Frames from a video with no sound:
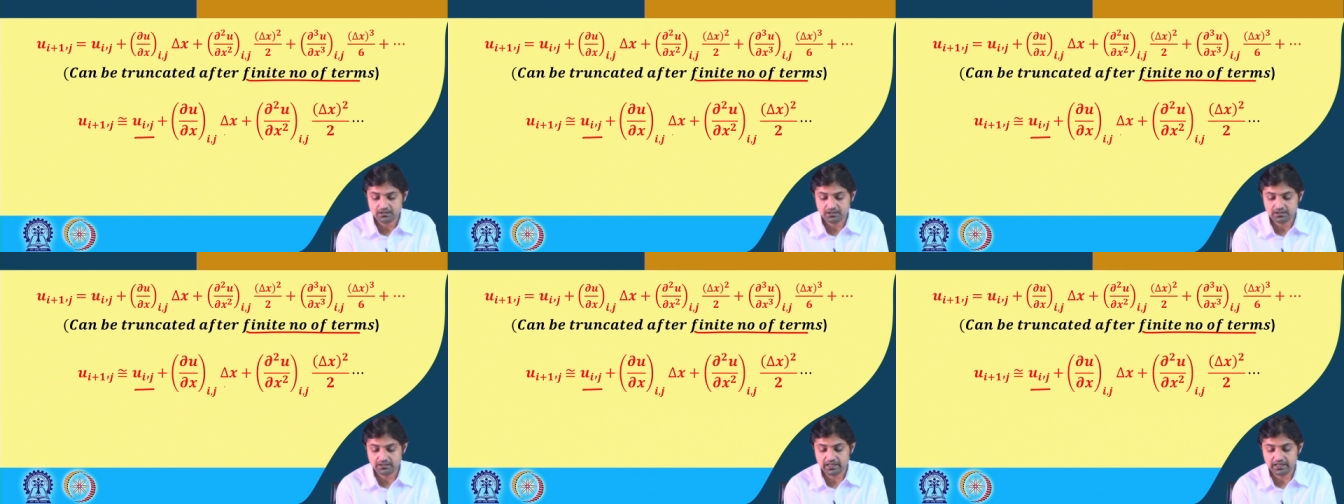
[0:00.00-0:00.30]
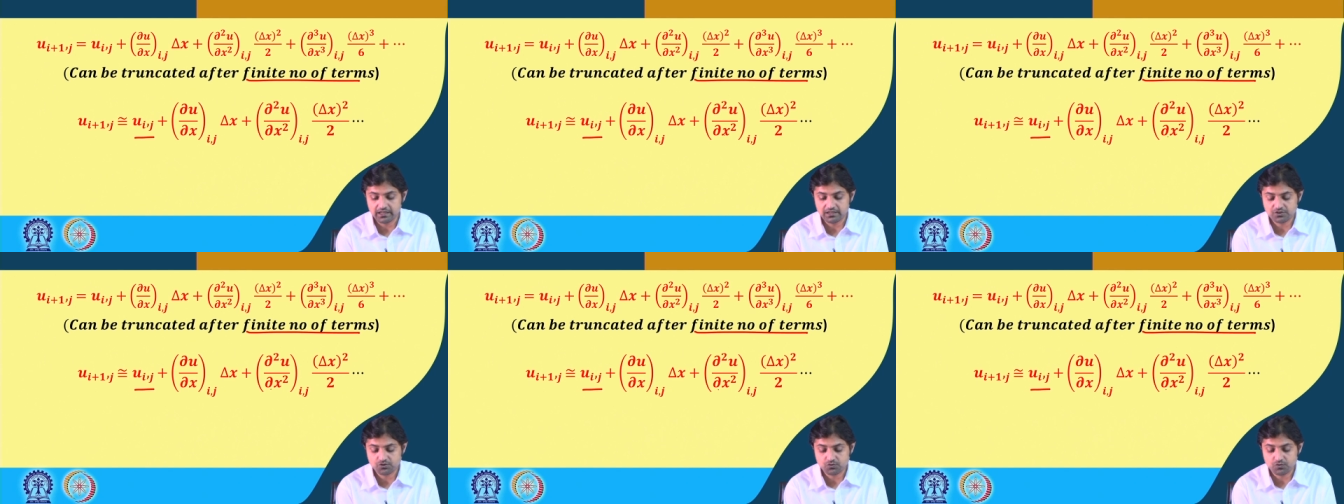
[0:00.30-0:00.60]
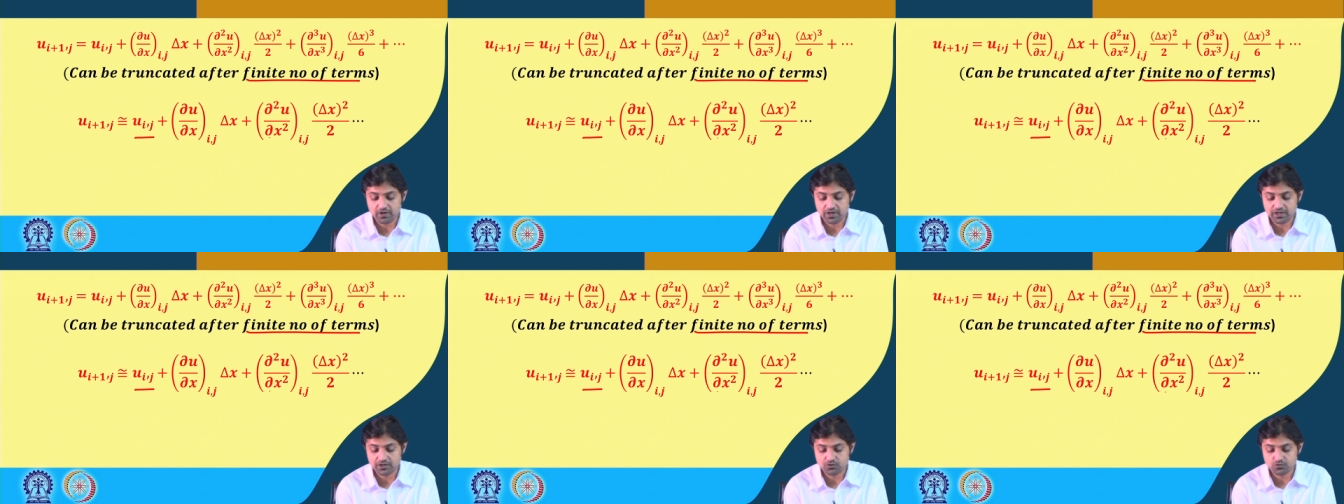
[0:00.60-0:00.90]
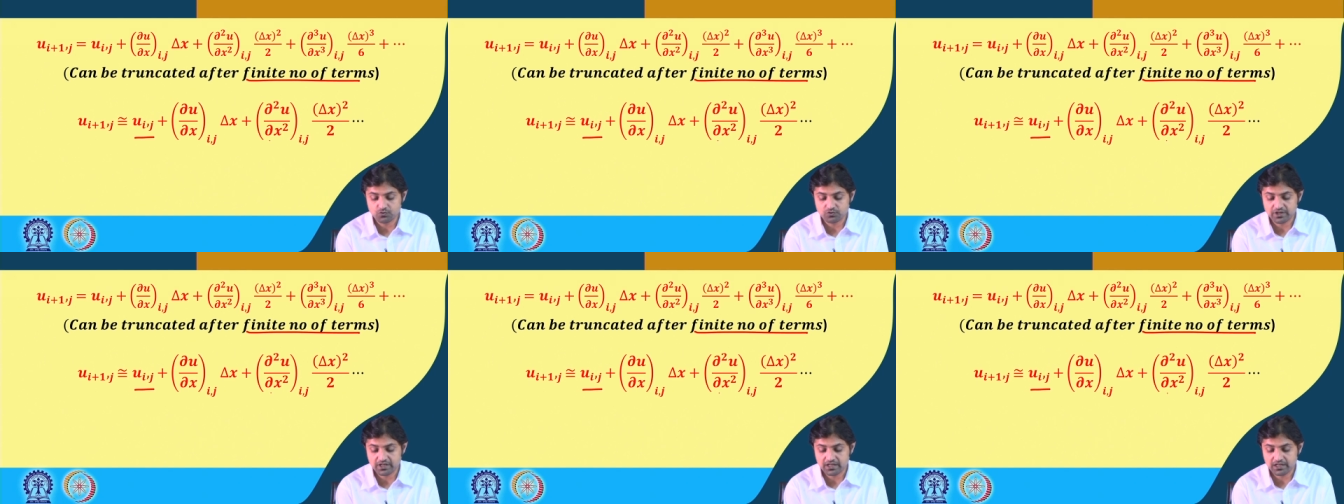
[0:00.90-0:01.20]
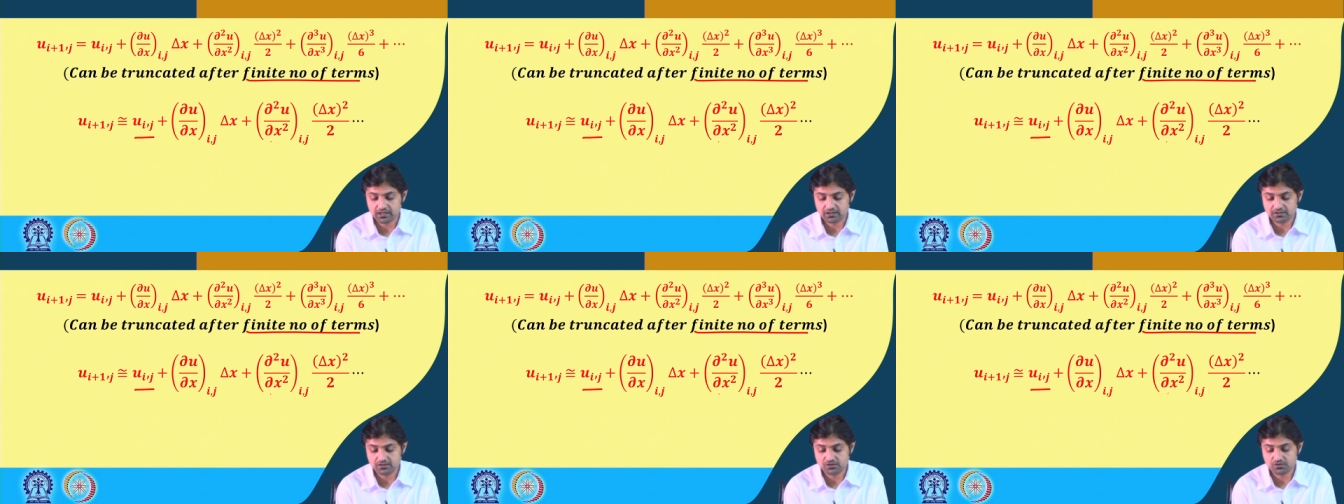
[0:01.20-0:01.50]
del square u del
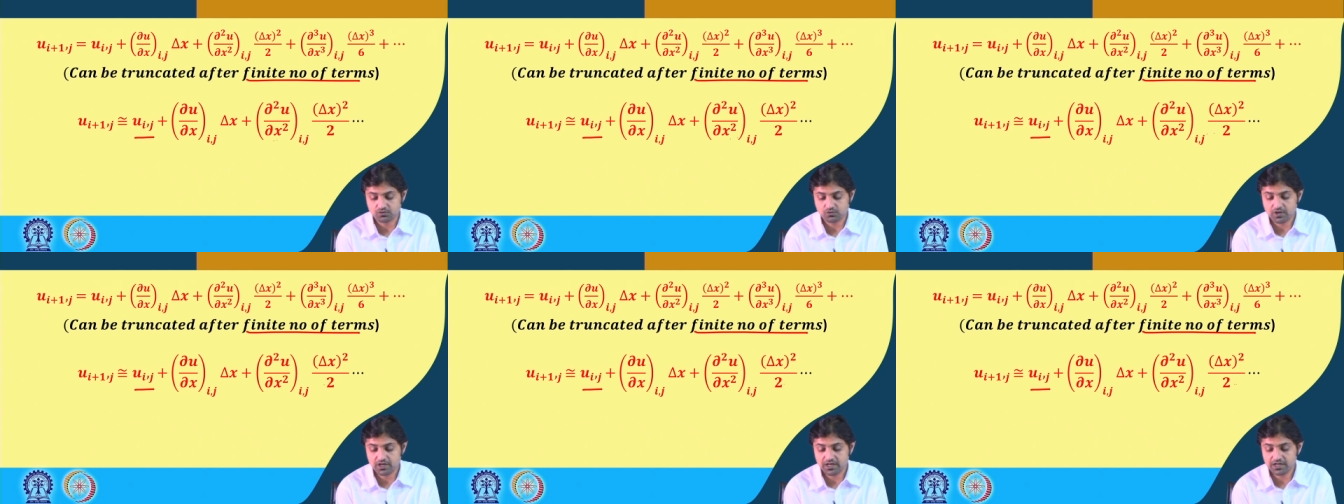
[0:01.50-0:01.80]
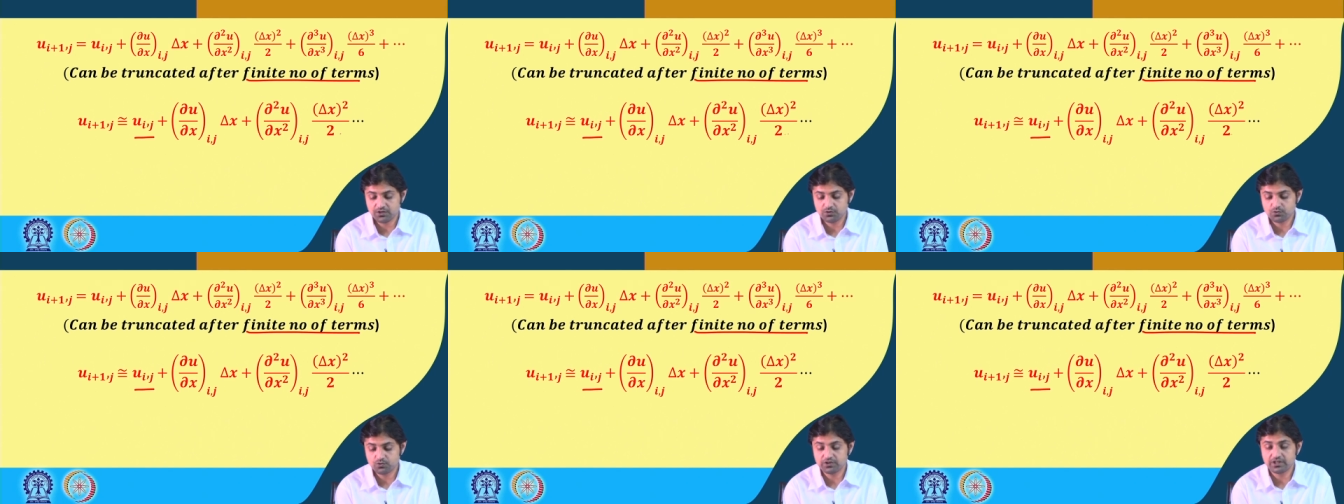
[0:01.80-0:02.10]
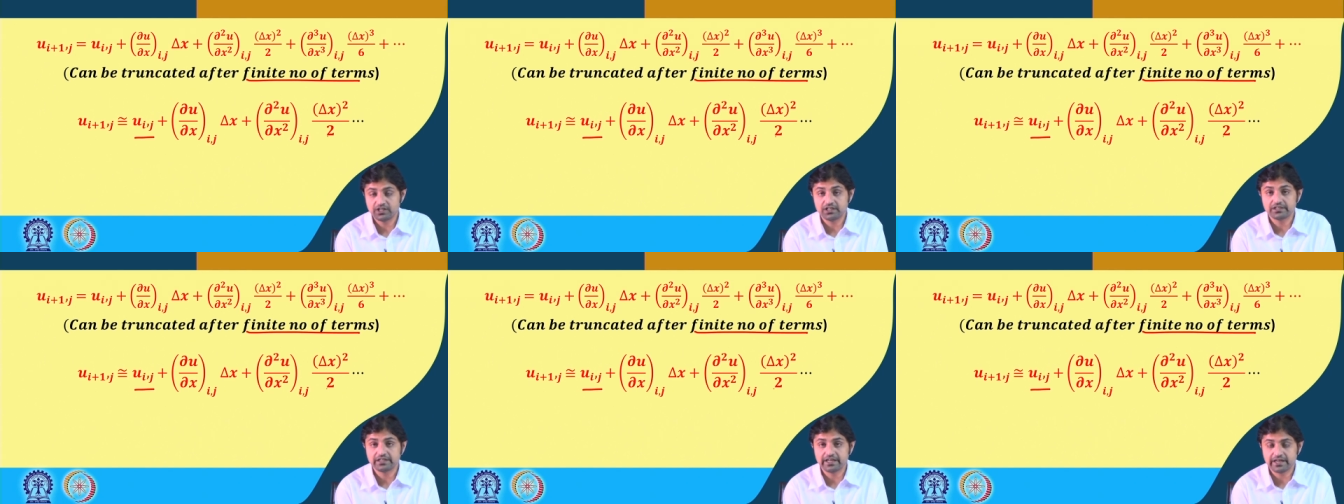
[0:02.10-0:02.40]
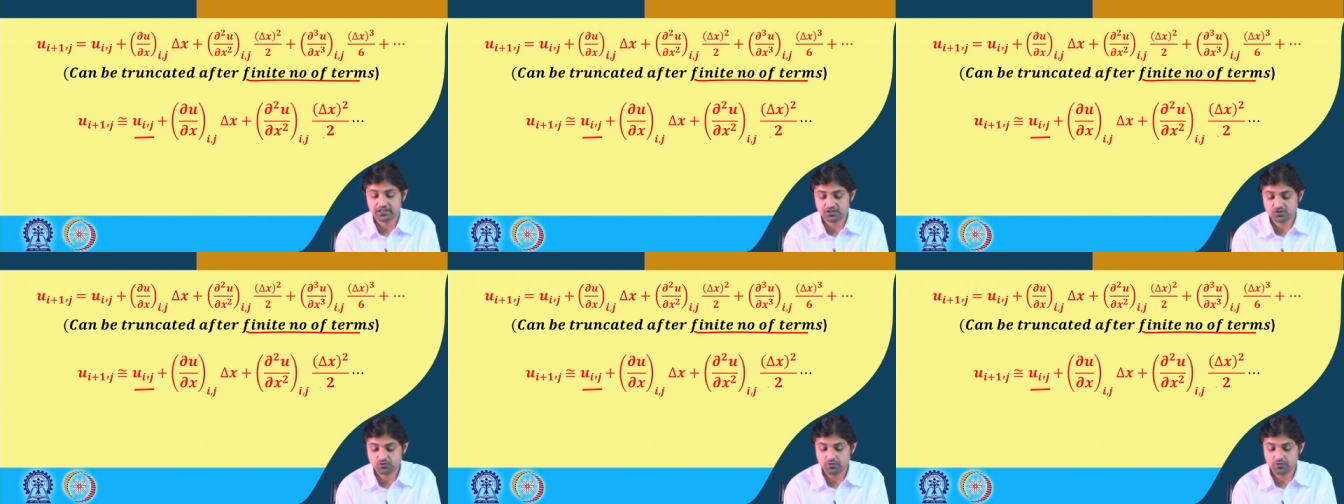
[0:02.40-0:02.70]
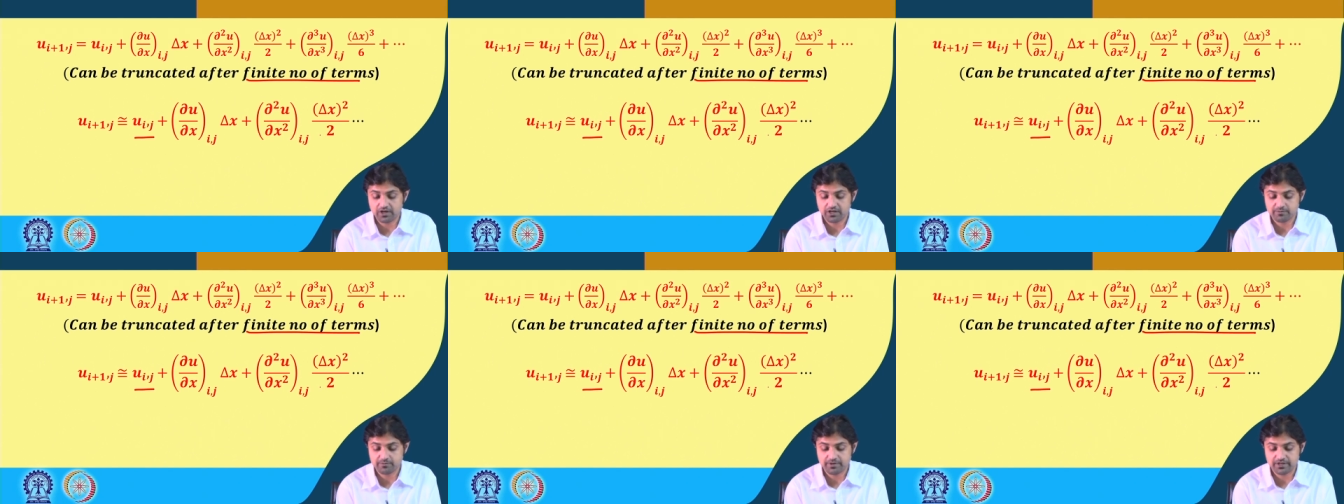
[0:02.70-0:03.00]
x square into delta x
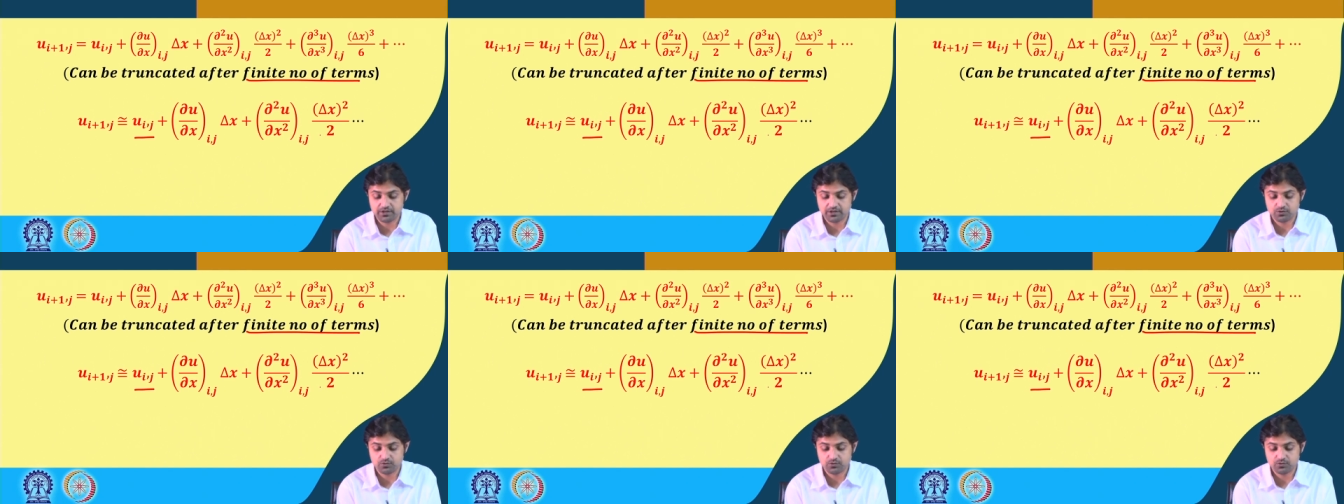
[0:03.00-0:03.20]
square by